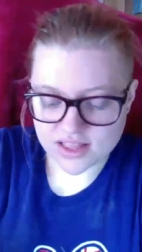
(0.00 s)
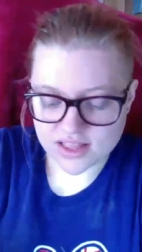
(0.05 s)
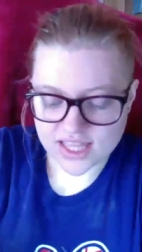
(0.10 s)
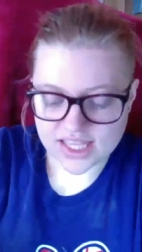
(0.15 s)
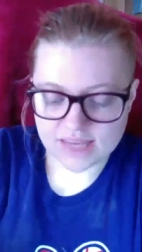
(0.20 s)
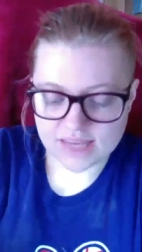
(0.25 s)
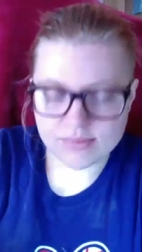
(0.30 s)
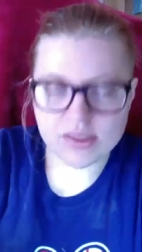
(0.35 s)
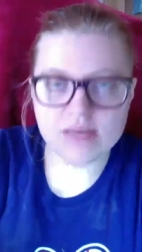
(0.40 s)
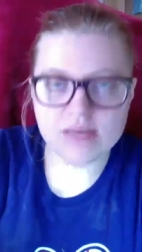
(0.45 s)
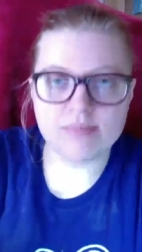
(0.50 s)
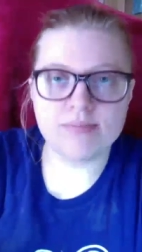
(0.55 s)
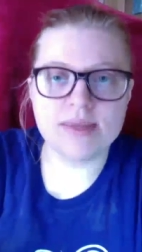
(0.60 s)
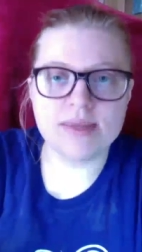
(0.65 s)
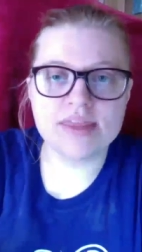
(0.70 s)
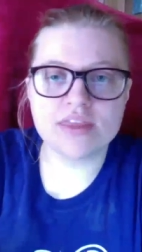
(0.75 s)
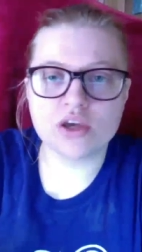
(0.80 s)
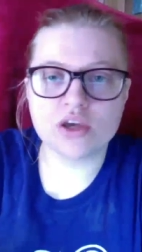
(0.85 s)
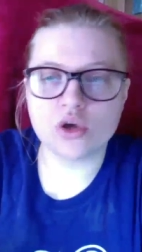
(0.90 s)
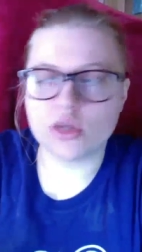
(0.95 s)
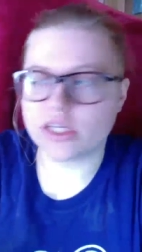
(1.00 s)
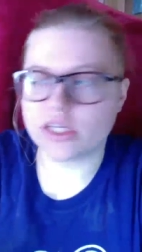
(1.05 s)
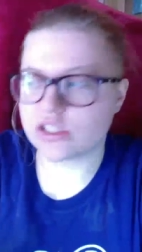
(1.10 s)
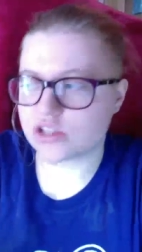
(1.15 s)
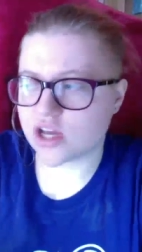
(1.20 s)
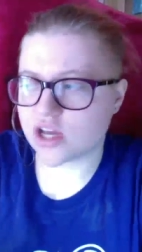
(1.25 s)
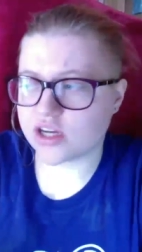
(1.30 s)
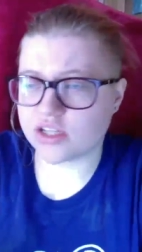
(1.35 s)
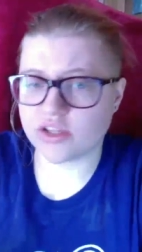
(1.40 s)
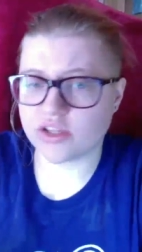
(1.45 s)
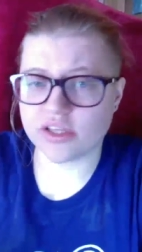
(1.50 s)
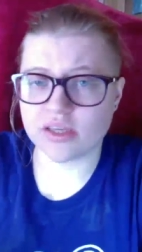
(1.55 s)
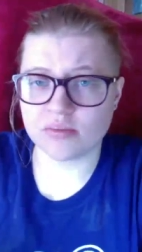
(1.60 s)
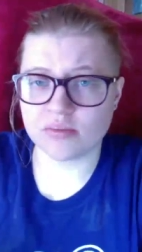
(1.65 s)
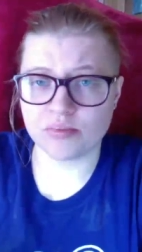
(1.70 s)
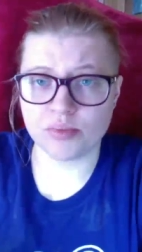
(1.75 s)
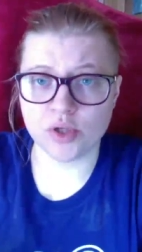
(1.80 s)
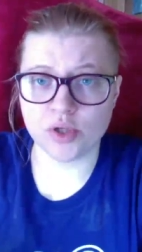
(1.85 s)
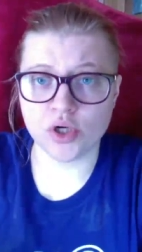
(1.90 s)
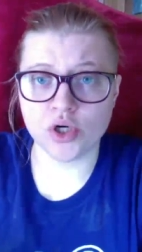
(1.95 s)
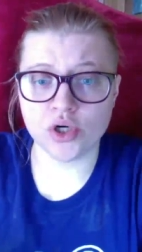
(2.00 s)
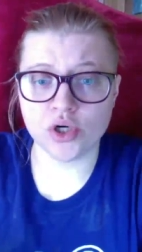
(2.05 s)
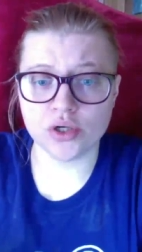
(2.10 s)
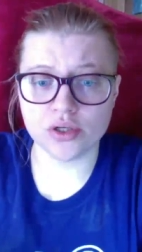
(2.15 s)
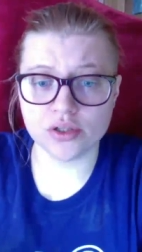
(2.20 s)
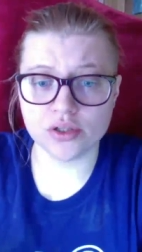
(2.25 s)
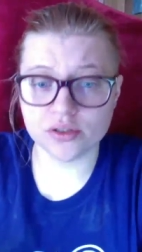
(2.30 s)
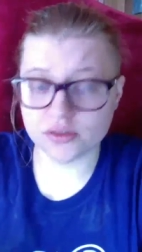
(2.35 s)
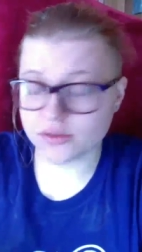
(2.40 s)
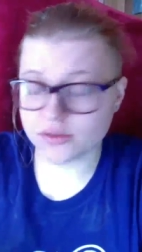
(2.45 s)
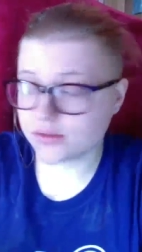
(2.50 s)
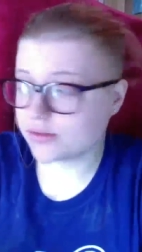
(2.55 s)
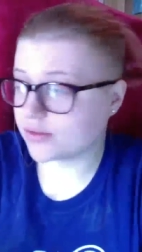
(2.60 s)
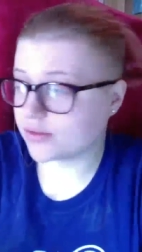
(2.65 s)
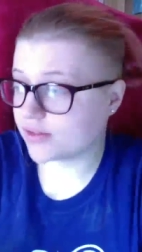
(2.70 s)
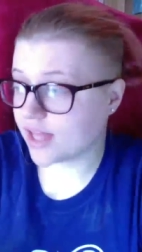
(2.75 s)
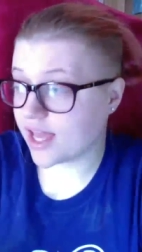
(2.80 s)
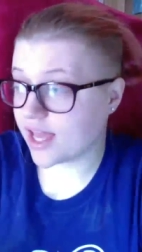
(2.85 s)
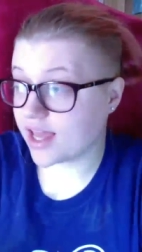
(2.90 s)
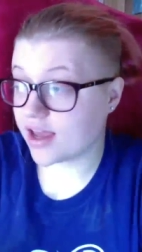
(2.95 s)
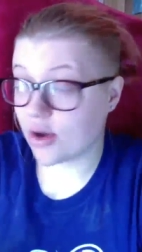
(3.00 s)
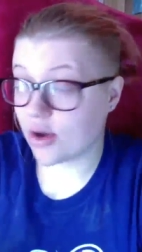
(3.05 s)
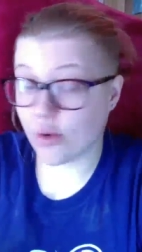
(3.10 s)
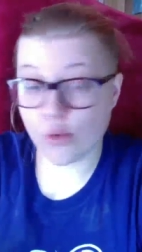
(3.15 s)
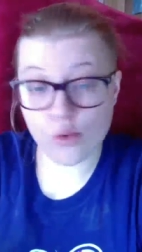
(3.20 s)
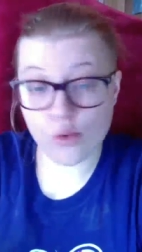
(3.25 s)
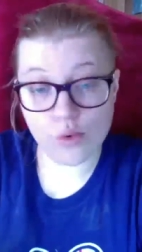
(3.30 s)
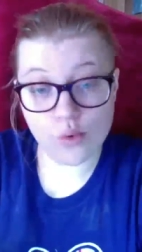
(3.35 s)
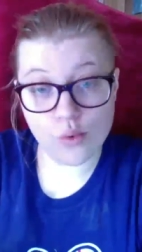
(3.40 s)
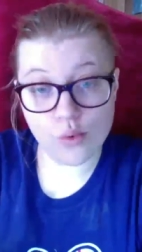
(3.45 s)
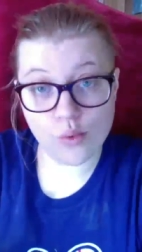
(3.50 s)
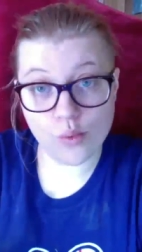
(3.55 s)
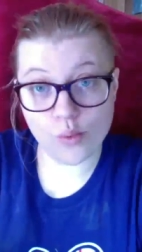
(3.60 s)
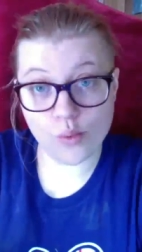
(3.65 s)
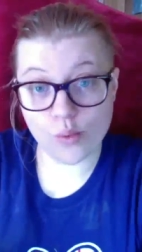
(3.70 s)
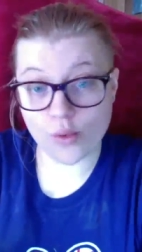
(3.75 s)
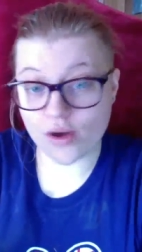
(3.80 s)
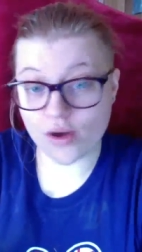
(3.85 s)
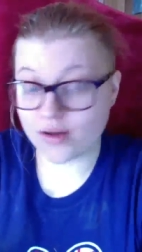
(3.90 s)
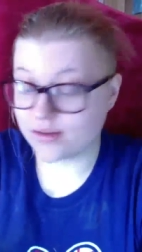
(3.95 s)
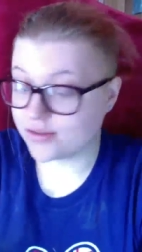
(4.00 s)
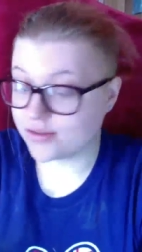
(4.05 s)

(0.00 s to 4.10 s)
Like, give me a mythical, exotic-looking bird. Like, ooh!